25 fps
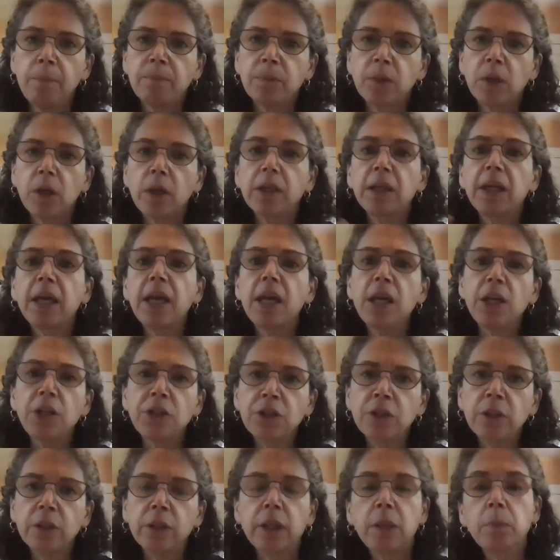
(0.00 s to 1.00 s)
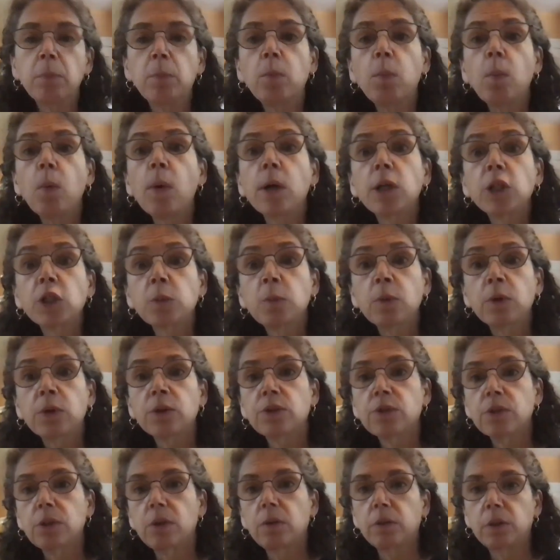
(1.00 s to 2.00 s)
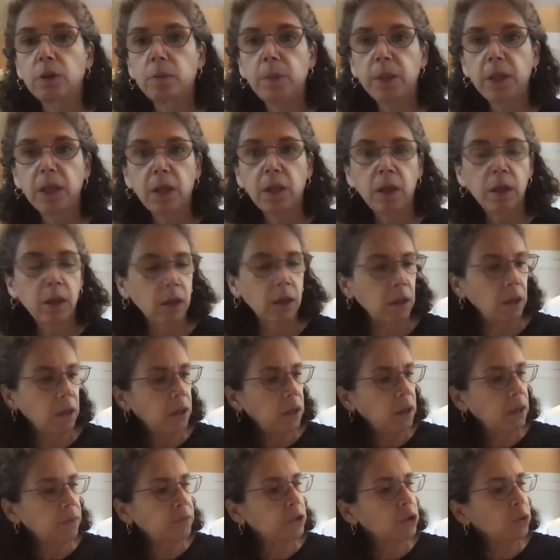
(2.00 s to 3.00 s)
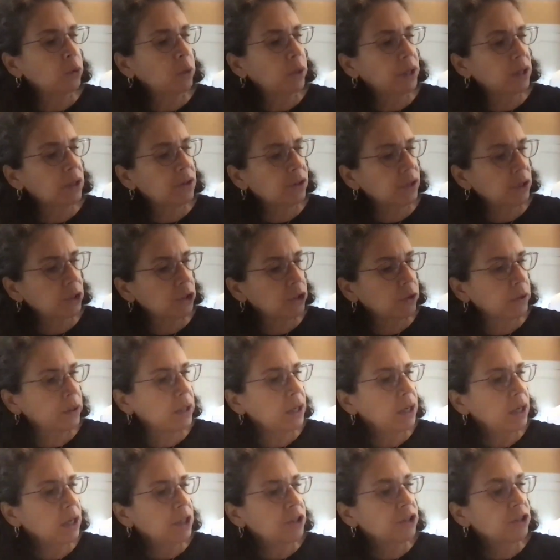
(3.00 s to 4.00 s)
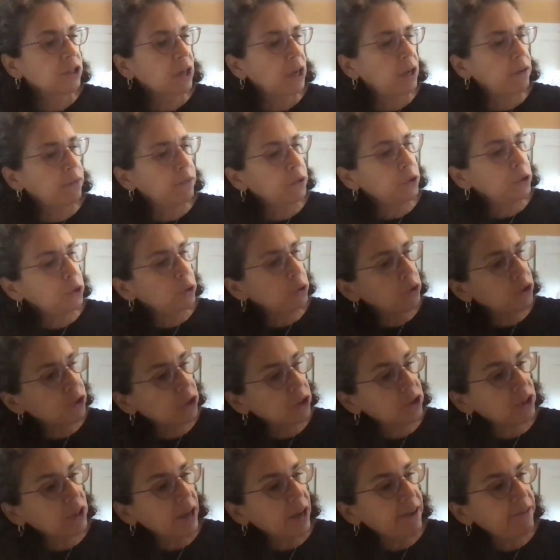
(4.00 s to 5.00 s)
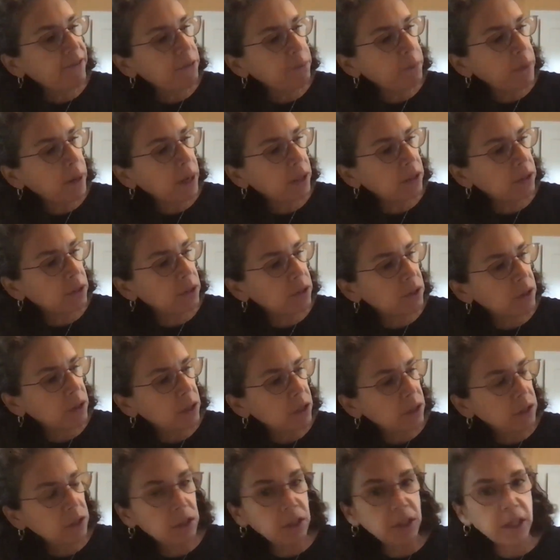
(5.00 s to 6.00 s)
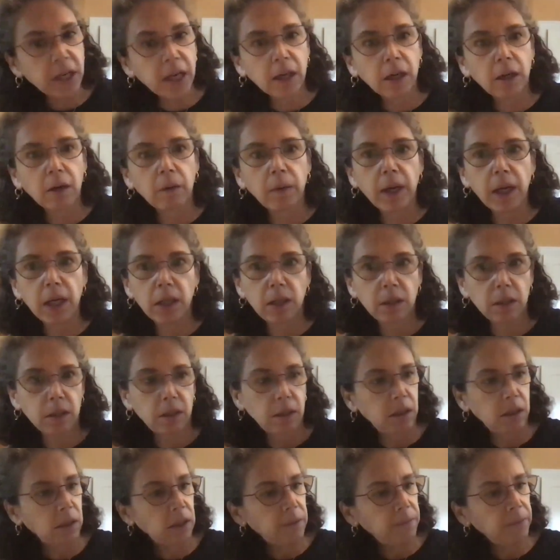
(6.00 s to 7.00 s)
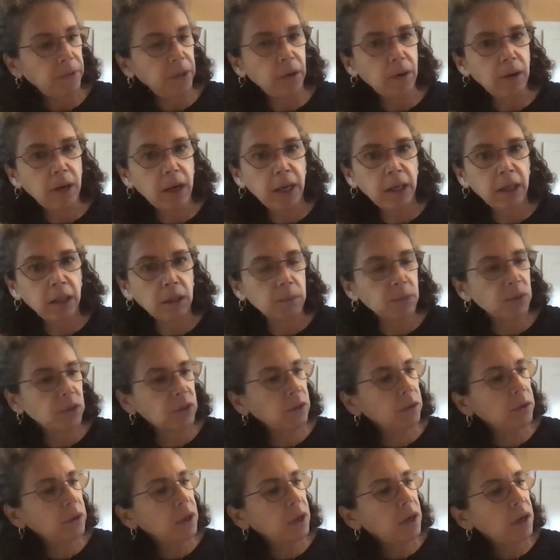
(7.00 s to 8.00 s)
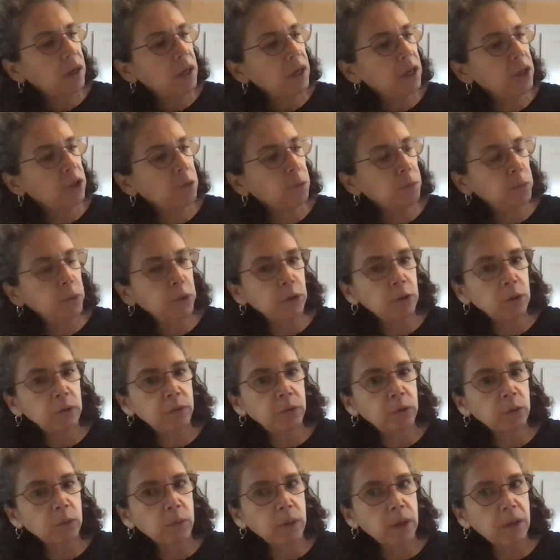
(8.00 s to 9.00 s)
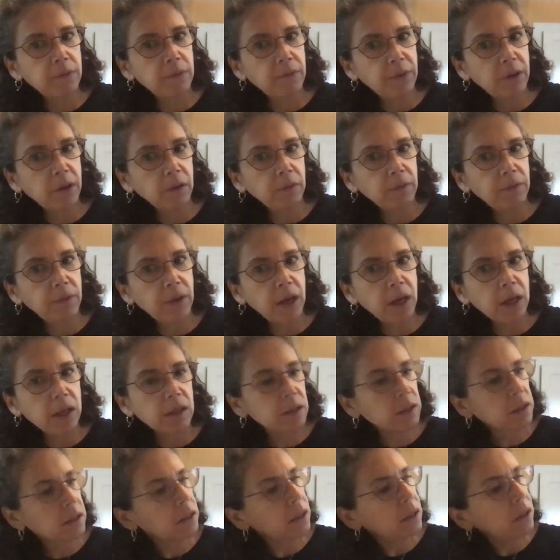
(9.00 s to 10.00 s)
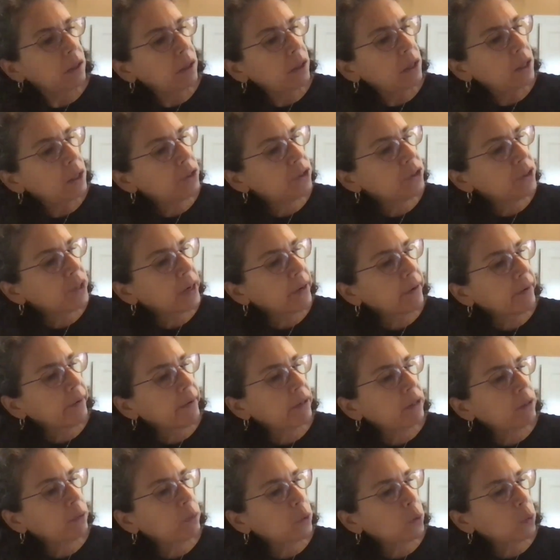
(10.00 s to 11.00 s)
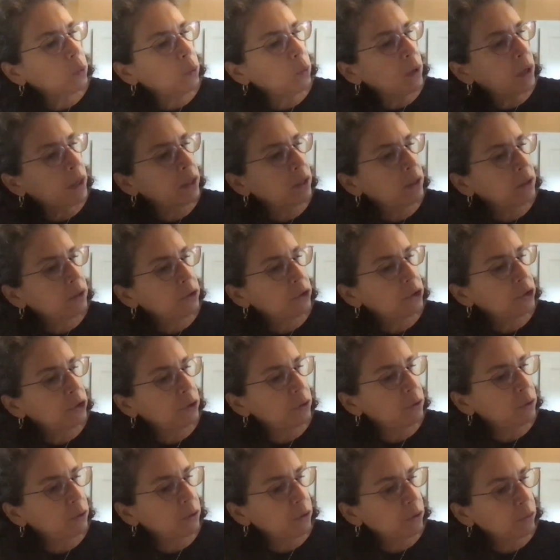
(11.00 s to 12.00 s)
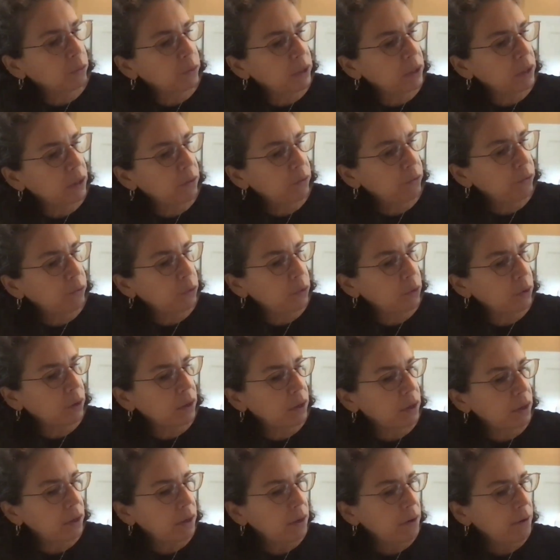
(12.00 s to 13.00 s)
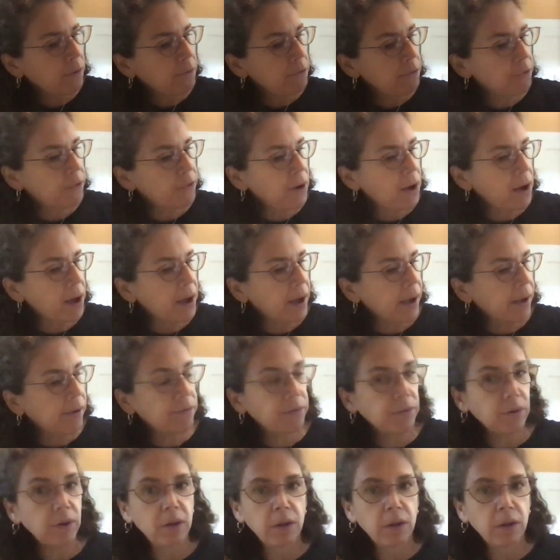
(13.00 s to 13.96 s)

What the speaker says: occasionally, much more so at the beginning of the 20th century, Steiff would use Steiff buttons to decorate their items. So his beautiful red felt vest is decorated with 1, 2, 3, 4, 5